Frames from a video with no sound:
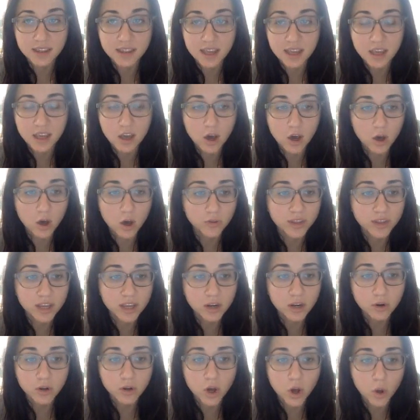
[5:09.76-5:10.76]
They
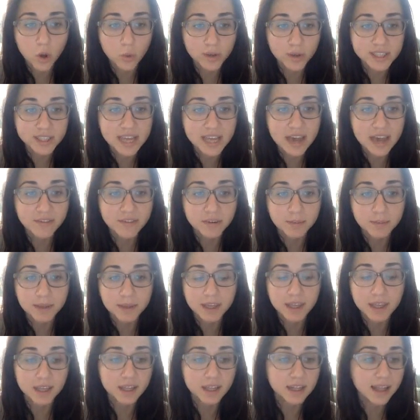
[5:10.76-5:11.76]
don't always have to
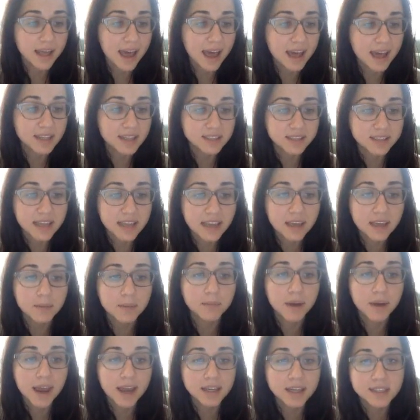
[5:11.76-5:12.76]
be in class. They can
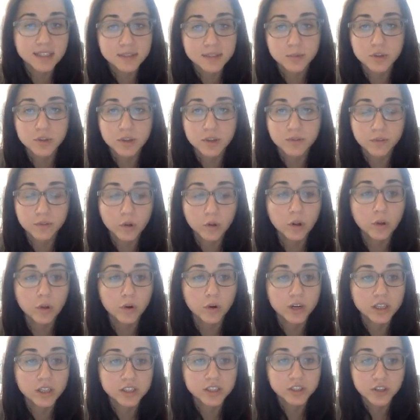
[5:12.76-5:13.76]
practice with a full
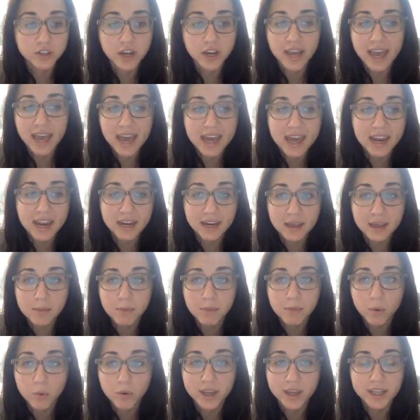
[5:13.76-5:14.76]
orchestra at any
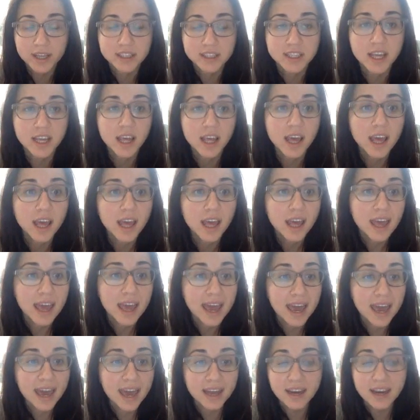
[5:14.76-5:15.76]
point
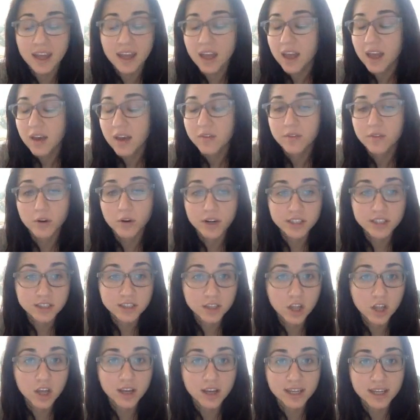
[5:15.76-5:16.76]
and for as
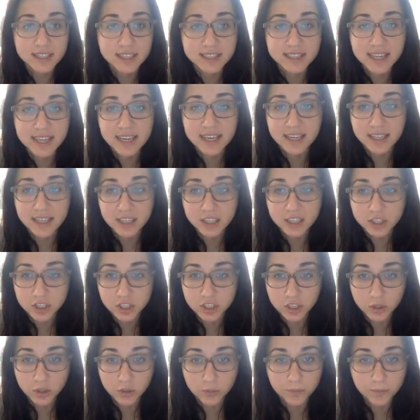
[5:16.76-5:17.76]
long as they need
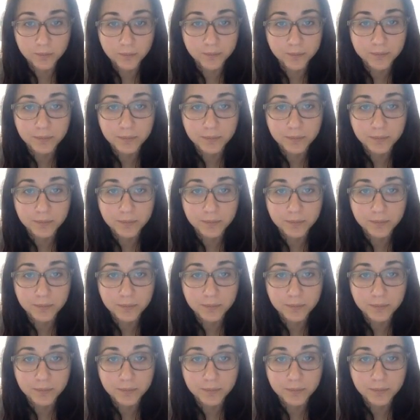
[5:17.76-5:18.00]
to.